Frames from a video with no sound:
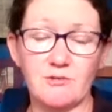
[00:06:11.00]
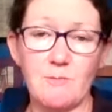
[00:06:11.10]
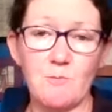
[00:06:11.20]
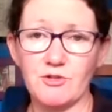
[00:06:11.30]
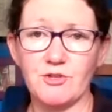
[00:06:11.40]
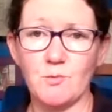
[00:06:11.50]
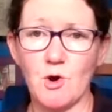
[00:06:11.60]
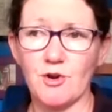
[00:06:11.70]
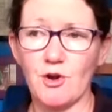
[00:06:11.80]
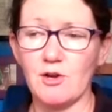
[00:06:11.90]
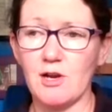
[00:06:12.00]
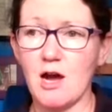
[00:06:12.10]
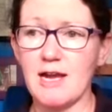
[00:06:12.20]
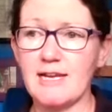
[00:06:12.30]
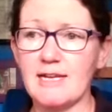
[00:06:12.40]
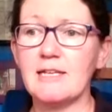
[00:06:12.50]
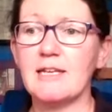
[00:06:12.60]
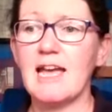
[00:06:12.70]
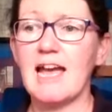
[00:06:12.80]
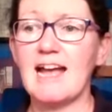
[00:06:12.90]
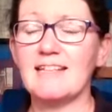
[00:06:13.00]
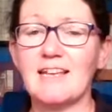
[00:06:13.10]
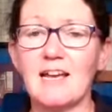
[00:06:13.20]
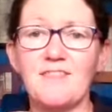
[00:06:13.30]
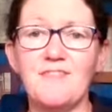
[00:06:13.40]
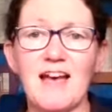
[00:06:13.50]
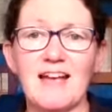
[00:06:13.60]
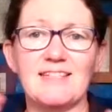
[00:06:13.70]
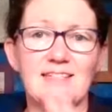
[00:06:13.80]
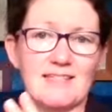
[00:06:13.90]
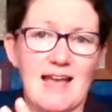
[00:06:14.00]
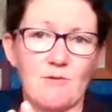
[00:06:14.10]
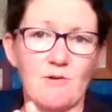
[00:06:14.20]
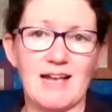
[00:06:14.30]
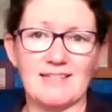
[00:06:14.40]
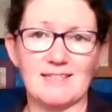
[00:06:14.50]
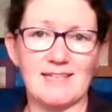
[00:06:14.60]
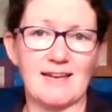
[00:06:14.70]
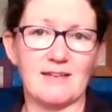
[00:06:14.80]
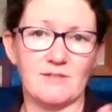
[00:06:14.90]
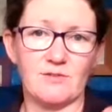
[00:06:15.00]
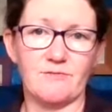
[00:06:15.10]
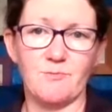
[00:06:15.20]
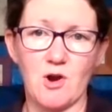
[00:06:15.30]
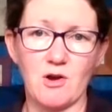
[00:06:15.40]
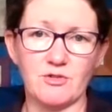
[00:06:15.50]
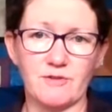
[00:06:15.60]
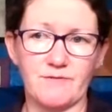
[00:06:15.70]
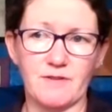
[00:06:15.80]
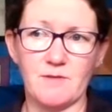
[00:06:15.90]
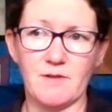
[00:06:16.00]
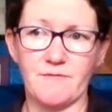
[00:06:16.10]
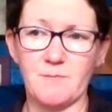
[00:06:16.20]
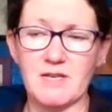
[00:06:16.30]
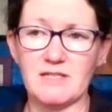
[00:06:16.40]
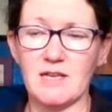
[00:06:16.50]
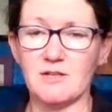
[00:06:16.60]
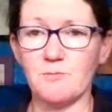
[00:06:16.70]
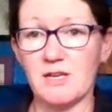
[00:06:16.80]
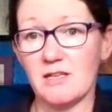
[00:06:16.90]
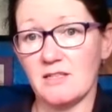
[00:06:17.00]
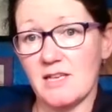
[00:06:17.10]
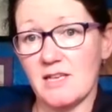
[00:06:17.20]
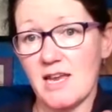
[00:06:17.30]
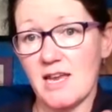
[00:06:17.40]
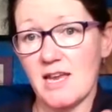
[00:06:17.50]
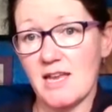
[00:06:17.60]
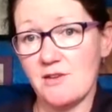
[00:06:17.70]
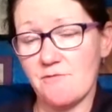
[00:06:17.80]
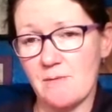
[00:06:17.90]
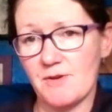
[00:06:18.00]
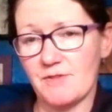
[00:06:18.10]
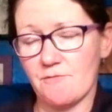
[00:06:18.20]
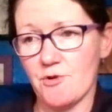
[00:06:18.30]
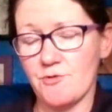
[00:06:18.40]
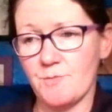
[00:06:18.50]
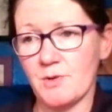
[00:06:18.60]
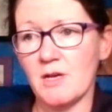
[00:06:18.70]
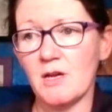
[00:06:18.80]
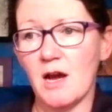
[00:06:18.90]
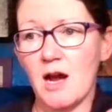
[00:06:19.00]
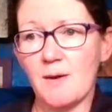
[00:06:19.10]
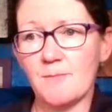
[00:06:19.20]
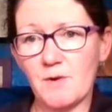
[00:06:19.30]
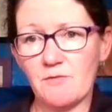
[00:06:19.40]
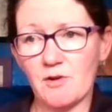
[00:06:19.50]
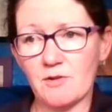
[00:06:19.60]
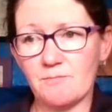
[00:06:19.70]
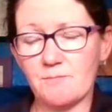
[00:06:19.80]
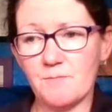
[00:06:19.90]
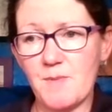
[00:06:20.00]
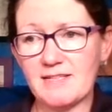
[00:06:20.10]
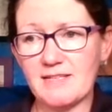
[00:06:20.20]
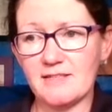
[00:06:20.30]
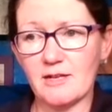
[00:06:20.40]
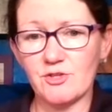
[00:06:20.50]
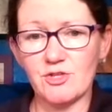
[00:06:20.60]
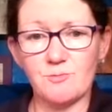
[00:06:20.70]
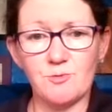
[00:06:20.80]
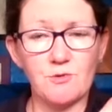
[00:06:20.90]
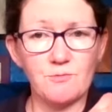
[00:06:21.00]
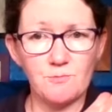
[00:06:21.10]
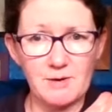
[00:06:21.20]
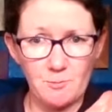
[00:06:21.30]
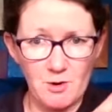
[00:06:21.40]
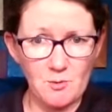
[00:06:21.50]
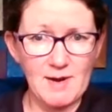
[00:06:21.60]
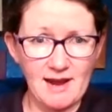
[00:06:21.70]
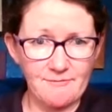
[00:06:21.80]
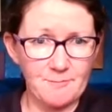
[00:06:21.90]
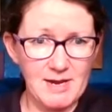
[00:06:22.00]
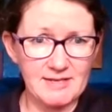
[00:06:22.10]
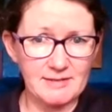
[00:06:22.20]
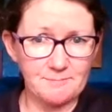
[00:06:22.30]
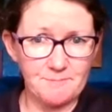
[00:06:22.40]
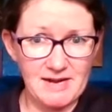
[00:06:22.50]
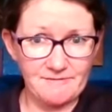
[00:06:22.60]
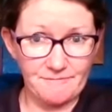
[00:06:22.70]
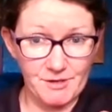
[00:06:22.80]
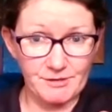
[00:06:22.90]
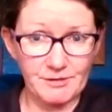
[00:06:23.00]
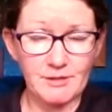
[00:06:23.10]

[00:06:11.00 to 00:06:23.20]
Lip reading: doing one-to-one online, and that is now our second sort of branch of the business. We're continuing with the group. We've got a base in Dunstable. We have a base in Bedford